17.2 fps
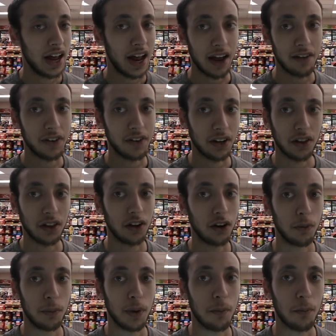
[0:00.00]
having a
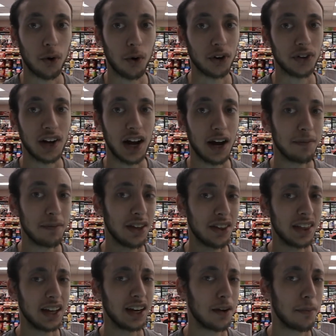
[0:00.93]
little bit more time
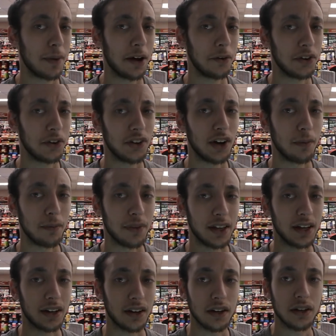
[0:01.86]
to think about
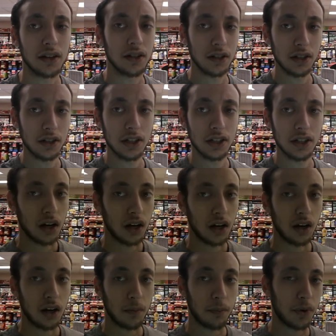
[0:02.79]
something.
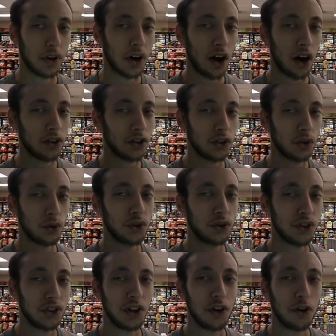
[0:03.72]
But also
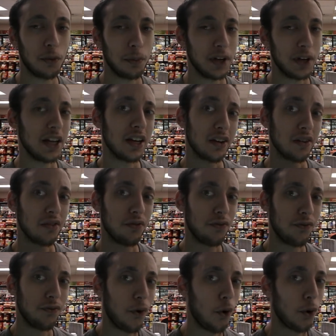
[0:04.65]
still being
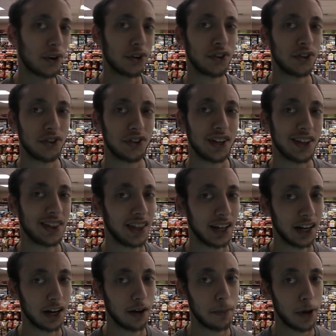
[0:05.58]
forced to
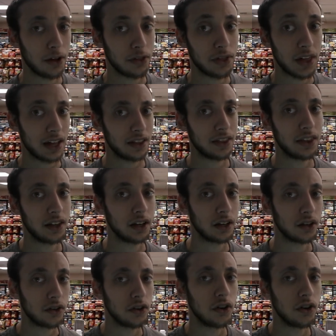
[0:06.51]
think about that
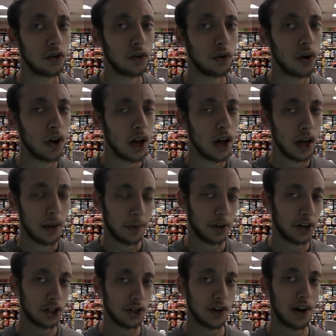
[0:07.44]
thing too.
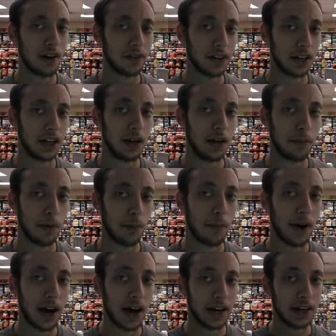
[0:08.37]
Because you have to keep in
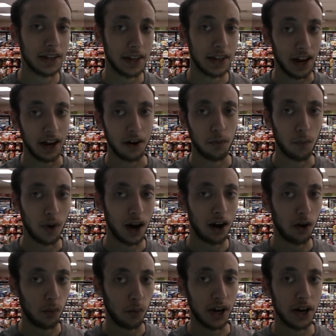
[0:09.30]
mind that
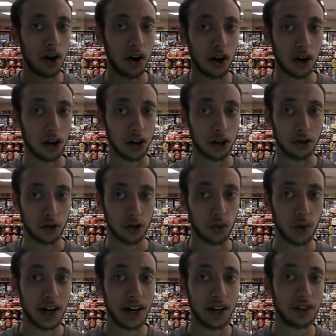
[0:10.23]
while we are
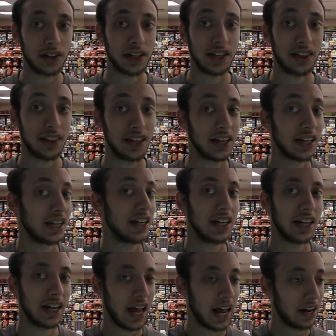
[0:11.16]
critically
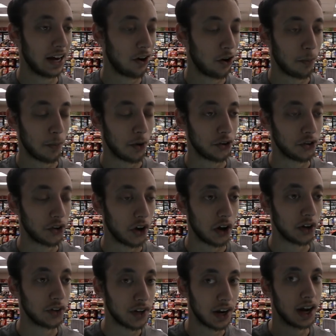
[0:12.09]
thinking at almost
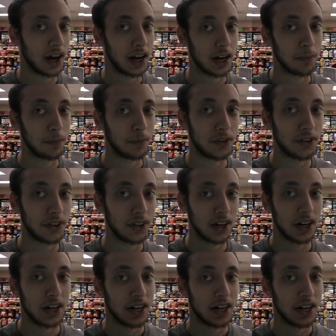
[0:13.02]
all times,